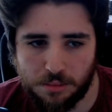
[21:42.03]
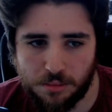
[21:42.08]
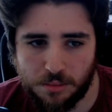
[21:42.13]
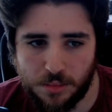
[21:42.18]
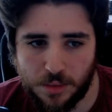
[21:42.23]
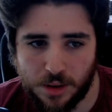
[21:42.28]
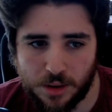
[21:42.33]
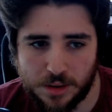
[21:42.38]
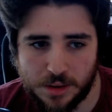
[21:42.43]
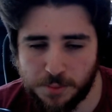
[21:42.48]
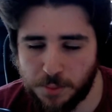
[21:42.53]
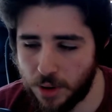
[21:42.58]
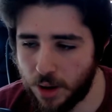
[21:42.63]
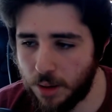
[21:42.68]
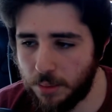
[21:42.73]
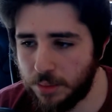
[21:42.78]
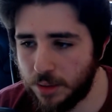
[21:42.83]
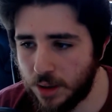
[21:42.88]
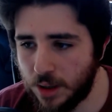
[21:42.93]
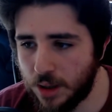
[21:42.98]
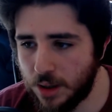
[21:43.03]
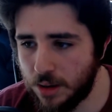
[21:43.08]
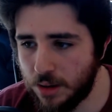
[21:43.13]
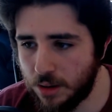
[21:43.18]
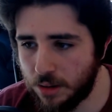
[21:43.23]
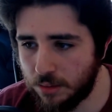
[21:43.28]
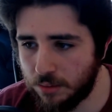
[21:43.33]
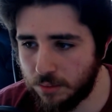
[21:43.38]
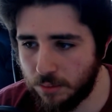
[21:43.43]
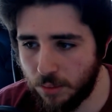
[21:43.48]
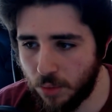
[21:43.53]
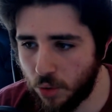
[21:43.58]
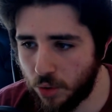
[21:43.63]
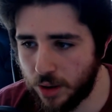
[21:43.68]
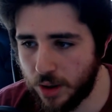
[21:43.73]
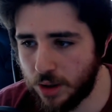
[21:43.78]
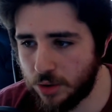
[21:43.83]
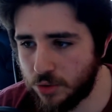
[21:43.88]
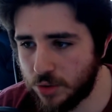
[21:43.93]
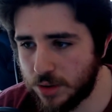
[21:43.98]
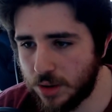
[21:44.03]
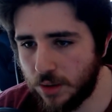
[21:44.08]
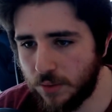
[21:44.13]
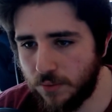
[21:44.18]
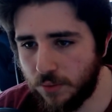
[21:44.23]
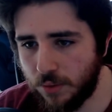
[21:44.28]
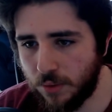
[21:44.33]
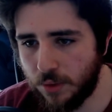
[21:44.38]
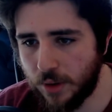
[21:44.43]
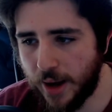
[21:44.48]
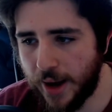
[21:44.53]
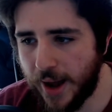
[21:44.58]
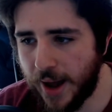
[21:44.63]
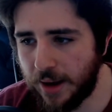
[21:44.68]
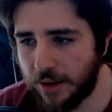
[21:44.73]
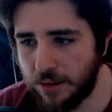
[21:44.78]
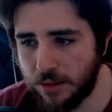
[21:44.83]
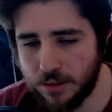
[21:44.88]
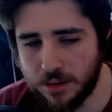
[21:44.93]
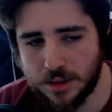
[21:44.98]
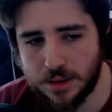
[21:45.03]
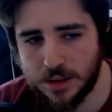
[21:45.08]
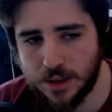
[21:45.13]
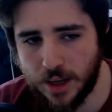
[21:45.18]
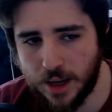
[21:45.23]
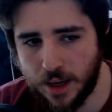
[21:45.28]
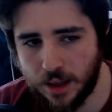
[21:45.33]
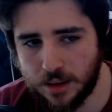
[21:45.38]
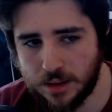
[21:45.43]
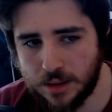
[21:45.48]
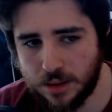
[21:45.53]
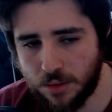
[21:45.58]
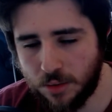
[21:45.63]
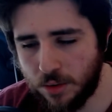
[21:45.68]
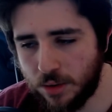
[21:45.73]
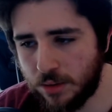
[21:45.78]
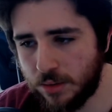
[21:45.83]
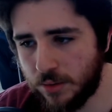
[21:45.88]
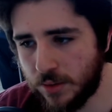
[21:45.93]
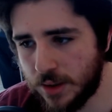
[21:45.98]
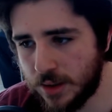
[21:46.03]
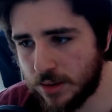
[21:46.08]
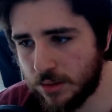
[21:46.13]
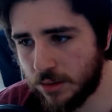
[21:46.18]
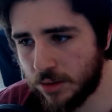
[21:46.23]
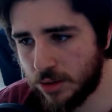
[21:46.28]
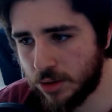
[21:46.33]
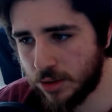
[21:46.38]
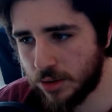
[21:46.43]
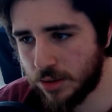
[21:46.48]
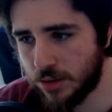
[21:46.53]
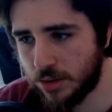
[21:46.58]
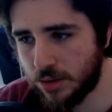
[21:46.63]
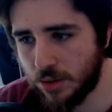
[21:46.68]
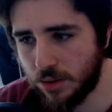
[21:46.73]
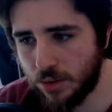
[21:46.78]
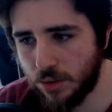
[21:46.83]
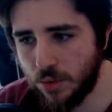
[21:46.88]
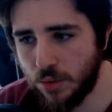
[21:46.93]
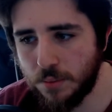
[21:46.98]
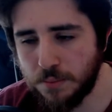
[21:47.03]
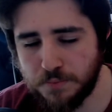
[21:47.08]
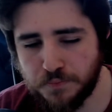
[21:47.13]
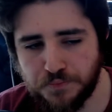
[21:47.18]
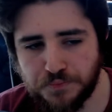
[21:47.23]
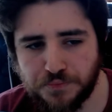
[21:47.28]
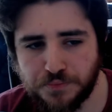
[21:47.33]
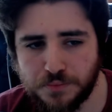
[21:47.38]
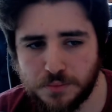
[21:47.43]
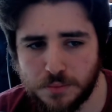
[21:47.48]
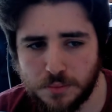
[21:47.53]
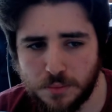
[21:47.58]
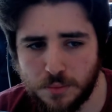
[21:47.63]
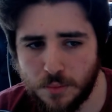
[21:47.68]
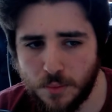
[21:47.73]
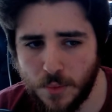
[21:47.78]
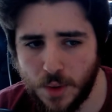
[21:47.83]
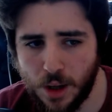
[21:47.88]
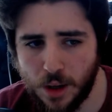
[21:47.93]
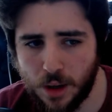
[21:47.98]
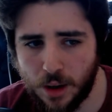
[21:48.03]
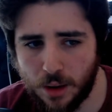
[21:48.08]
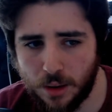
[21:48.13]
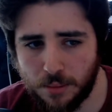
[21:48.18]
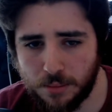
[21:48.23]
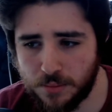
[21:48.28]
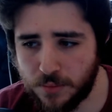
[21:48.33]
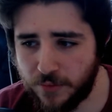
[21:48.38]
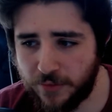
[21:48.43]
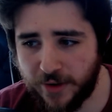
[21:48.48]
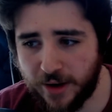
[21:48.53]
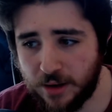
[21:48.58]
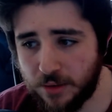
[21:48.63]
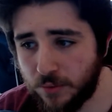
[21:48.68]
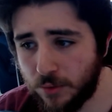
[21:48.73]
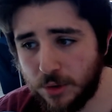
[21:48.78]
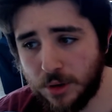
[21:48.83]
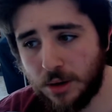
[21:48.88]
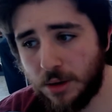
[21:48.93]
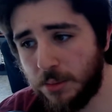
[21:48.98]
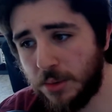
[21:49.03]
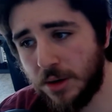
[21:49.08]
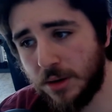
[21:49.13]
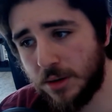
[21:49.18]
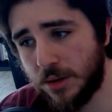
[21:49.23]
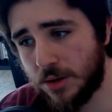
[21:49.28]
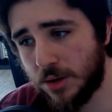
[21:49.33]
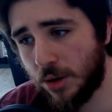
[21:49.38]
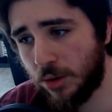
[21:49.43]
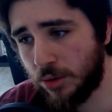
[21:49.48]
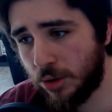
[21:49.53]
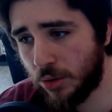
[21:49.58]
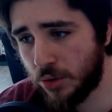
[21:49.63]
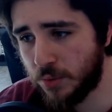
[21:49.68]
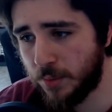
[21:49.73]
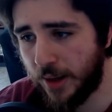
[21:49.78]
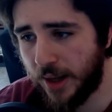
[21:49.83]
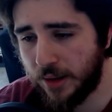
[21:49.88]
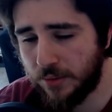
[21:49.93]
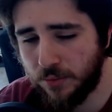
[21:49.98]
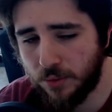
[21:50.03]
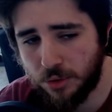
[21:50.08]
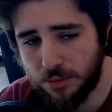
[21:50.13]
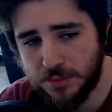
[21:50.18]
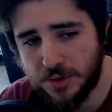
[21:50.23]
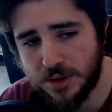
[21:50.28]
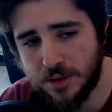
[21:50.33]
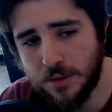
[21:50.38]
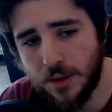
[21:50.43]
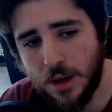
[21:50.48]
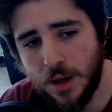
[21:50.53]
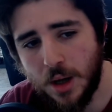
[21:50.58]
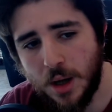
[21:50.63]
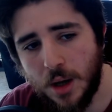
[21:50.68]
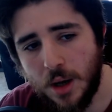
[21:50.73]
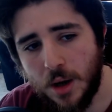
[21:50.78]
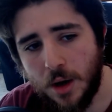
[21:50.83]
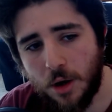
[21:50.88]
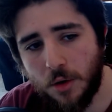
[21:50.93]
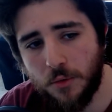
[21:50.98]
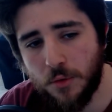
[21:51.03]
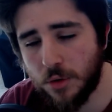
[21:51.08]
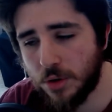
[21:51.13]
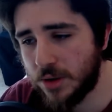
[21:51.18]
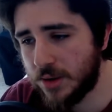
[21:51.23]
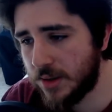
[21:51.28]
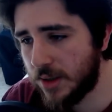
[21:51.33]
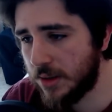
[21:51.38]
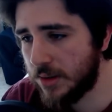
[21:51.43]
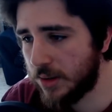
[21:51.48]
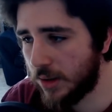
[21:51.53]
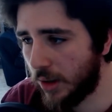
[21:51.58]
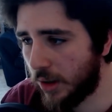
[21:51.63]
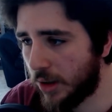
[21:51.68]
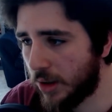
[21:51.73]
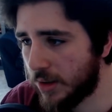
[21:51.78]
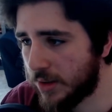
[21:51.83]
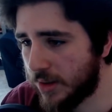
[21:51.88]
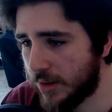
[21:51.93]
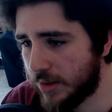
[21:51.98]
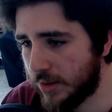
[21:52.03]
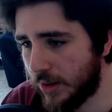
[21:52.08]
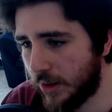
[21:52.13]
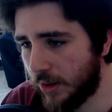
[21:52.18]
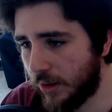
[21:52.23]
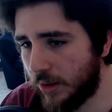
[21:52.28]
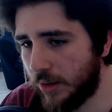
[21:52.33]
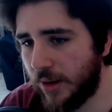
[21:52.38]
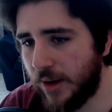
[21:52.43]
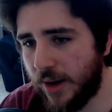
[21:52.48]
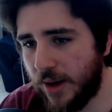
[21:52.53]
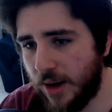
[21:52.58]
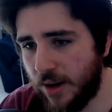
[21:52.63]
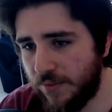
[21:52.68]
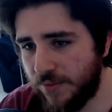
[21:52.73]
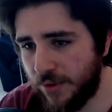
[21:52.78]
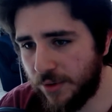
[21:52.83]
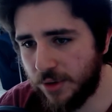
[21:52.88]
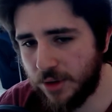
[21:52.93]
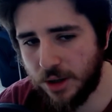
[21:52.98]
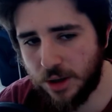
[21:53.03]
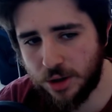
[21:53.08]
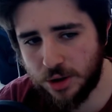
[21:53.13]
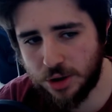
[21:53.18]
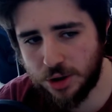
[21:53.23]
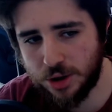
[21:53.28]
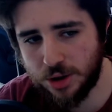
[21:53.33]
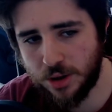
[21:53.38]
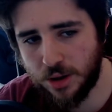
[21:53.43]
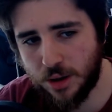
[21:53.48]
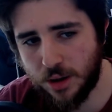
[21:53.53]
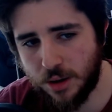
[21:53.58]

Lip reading: it's probably more interesting for hackers and security researchers to find vulnerabilities on those platforms. Of course, since Linux is still a very niche